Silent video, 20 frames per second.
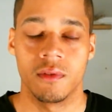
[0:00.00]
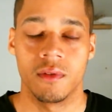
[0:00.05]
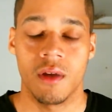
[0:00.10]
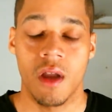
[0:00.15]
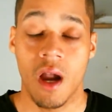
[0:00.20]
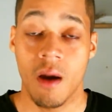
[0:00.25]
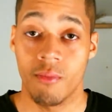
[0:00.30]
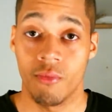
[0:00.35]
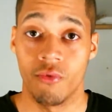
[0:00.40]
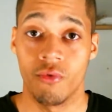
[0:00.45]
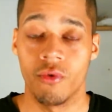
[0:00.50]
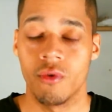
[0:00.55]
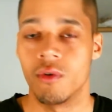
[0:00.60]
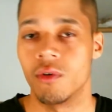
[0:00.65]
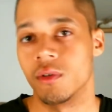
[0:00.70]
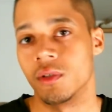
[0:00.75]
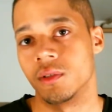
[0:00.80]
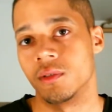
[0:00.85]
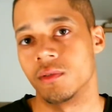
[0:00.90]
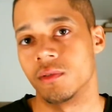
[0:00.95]
I'm
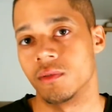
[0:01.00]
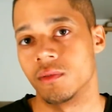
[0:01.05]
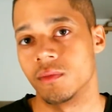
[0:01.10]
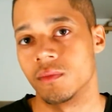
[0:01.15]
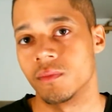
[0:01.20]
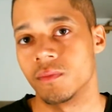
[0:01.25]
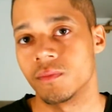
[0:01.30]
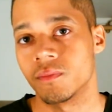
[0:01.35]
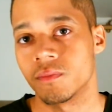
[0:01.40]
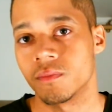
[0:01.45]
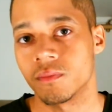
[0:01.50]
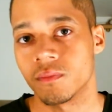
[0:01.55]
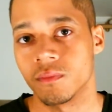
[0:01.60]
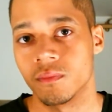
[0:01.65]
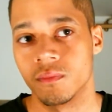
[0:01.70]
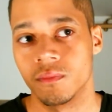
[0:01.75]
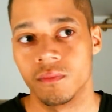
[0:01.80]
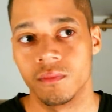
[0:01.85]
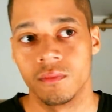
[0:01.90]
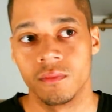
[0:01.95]
growing.
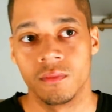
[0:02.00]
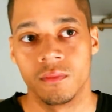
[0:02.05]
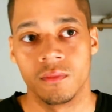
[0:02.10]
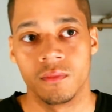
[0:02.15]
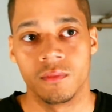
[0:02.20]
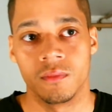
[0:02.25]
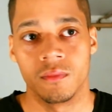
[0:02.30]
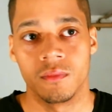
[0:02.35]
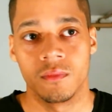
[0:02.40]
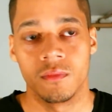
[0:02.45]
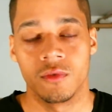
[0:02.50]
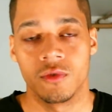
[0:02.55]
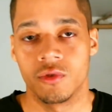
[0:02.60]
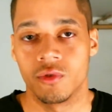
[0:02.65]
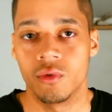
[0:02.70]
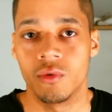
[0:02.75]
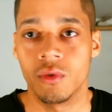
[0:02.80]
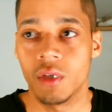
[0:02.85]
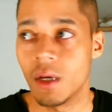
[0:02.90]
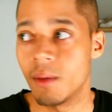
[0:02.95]

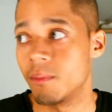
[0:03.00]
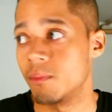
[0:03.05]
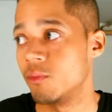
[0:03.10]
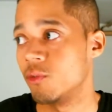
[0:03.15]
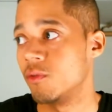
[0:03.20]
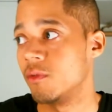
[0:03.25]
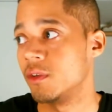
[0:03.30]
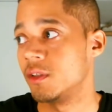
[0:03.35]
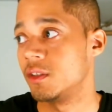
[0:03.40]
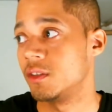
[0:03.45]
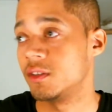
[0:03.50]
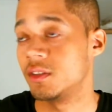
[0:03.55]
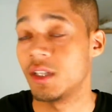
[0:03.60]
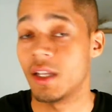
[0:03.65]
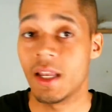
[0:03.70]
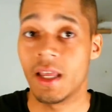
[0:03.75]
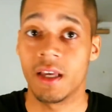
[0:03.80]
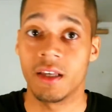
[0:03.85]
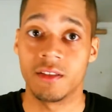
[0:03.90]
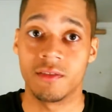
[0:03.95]
Soon I'm moving. This is the
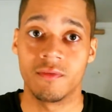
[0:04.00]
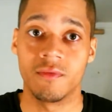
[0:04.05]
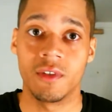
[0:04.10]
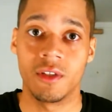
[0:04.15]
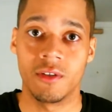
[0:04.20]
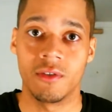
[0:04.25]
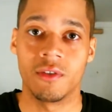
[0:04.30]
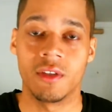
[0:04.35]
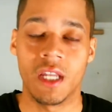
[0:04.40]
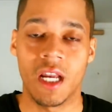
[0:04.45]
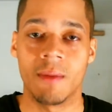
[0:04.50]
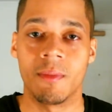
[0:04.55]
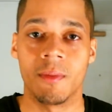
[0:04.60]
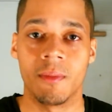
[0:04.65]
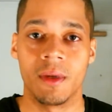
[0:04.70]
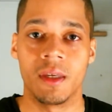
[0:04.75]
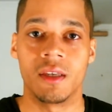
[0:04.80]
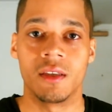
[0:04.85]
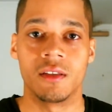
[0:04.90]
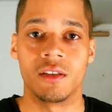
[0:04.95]
last video that I'm gonna
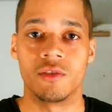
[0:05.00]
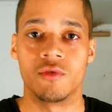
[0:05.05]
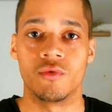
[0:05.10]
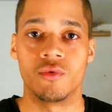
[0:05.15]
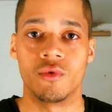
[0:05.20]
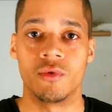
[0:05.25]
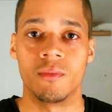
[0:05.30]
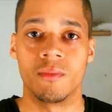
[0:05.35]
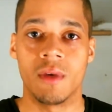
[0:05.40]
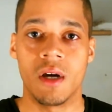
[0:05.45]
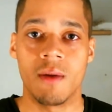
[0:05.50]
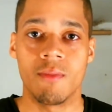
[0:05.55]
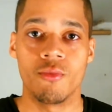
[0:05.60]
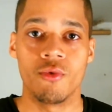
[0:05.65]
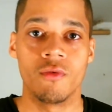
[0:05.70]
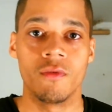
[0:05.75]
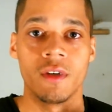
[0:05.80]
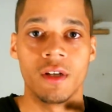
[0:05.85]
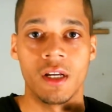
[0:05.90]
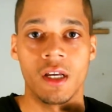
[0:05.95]
make in this room. I'm
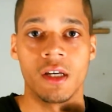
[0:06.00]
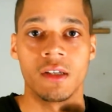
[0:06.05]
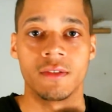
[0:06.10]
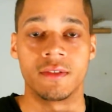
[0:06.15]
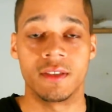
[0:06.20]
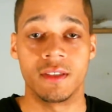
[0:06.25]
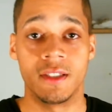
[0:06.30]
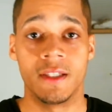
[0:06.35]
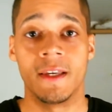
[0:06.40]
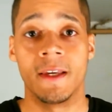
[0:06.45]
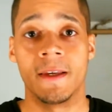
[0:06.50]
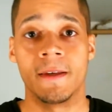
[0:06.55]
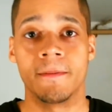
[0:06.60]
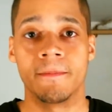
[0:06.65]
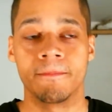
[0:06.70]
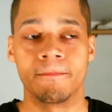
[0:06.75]
moving out today.